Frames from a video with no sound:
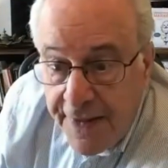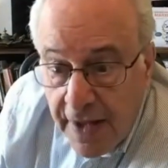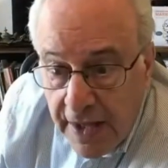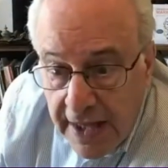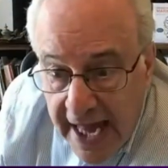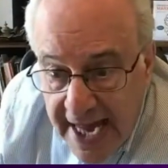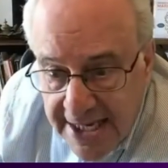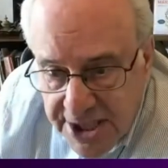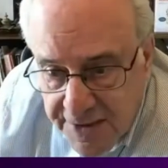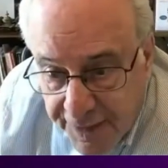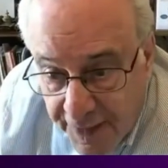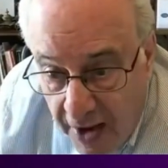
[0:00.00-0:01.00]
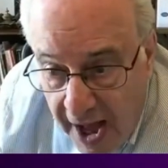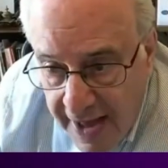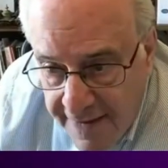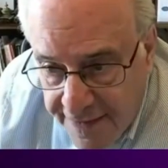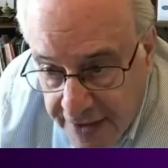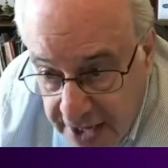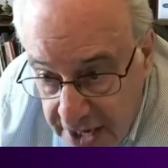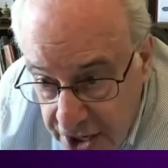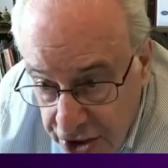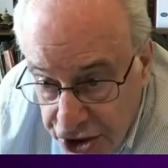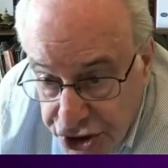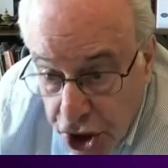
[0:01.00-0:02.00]
the last 5
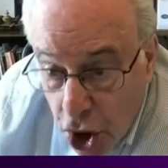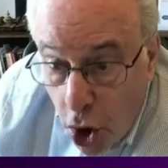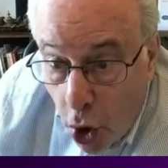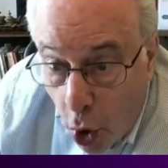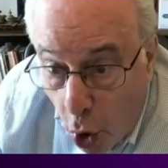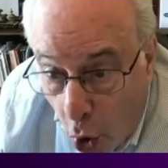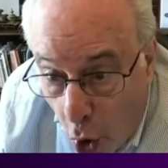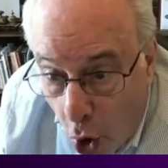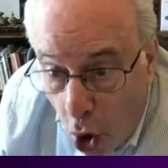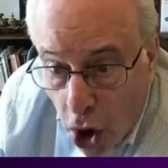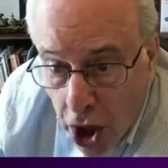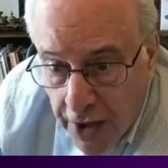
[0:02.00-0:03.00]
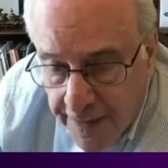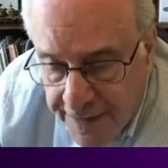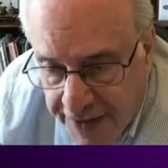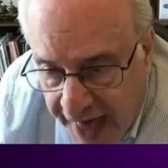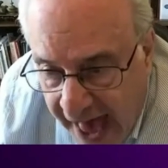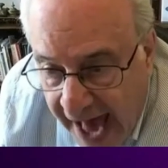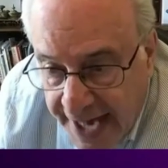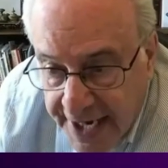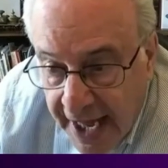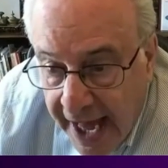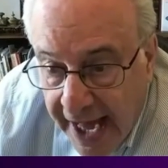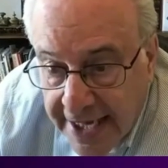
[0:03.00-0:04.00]
years, all of that
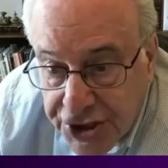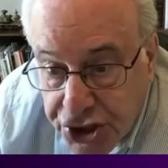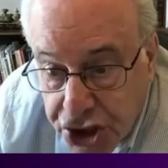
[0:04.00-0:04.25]
has